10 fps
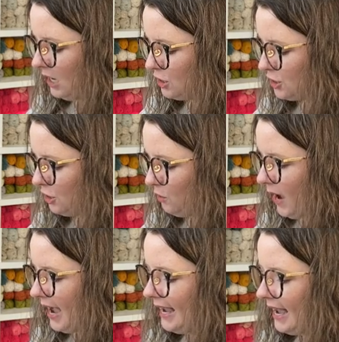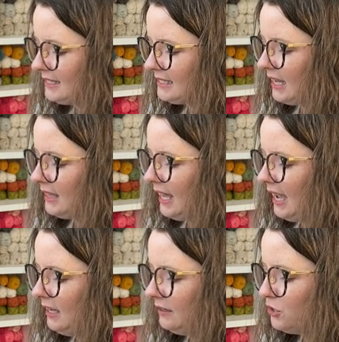not sure why I said
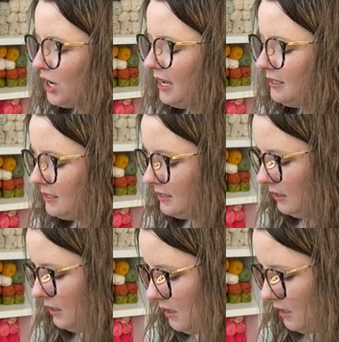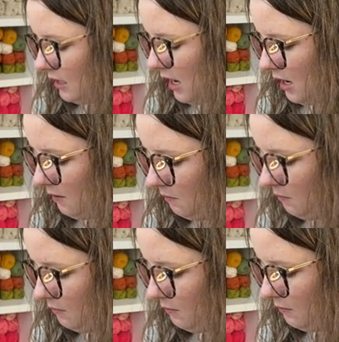that, Jess.
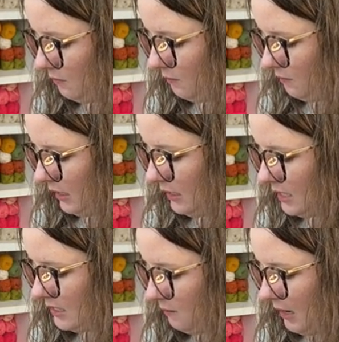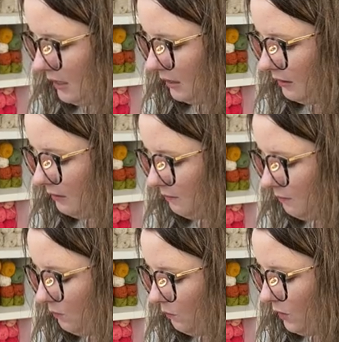Um, it doesn't matter.
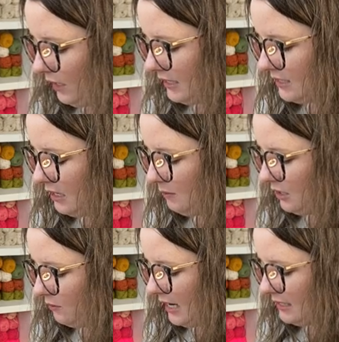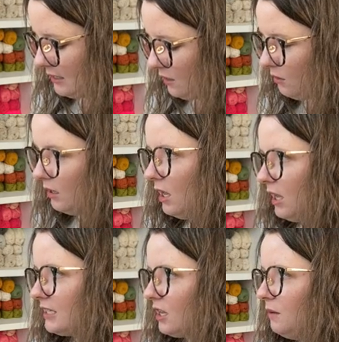What it's gonna be the right.
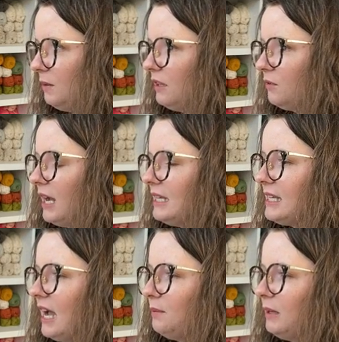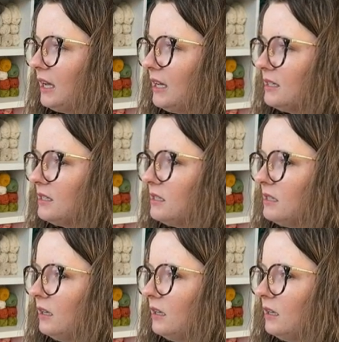It's gonna be the right side because